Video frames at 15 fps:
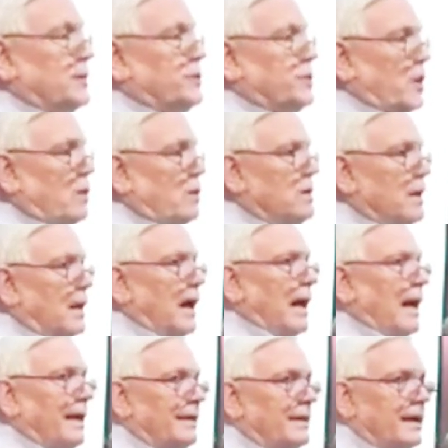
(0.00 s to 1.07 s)
So
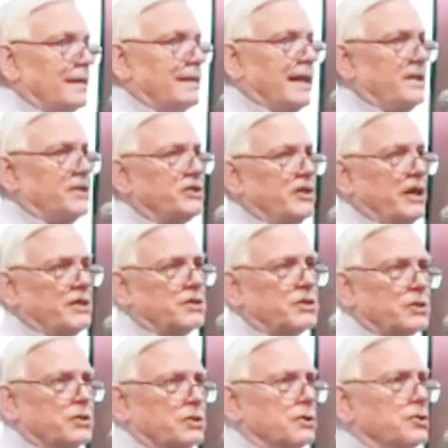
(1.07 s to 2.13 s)
I think that sentence
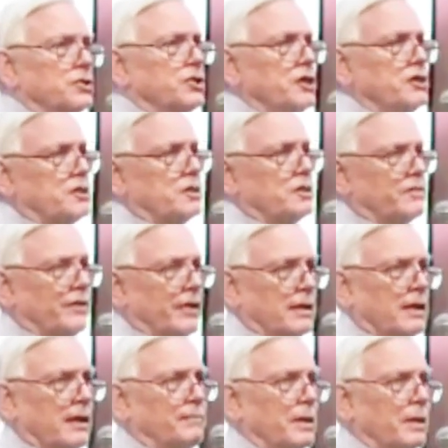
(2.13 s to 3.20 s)
could just as
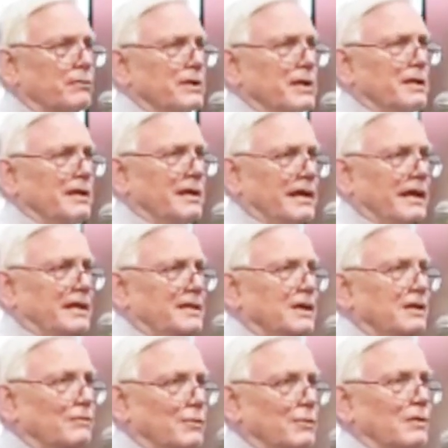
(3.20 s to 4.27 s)
well have been written in
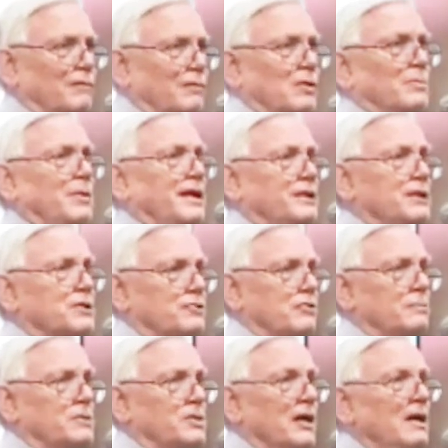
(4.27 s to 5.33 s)
1844
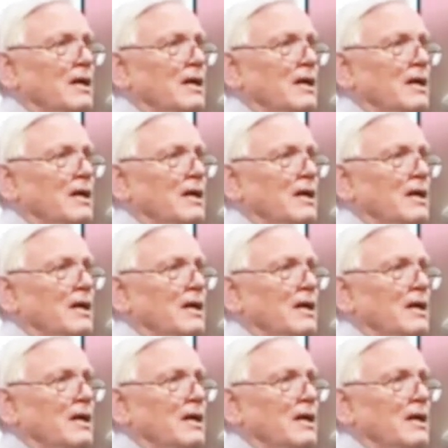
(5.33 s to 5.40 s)
manuscripts.